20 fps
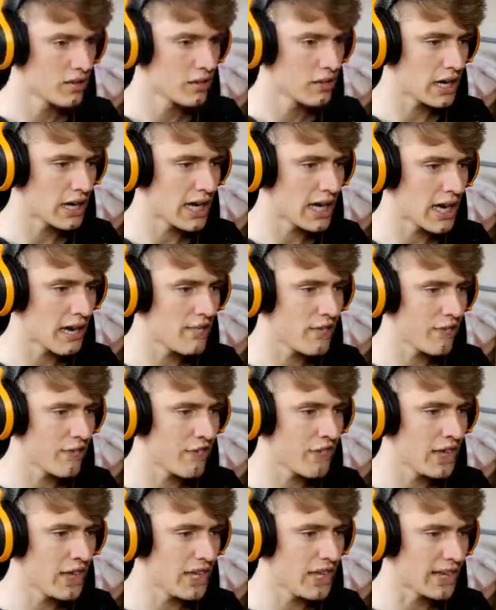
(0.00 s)
I have a
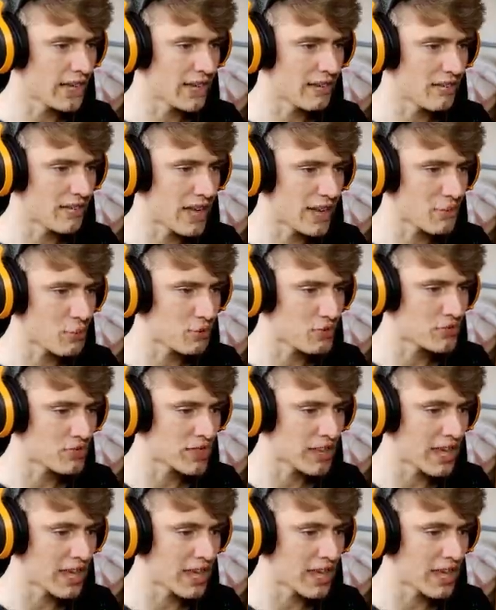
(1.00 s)
feeling that was the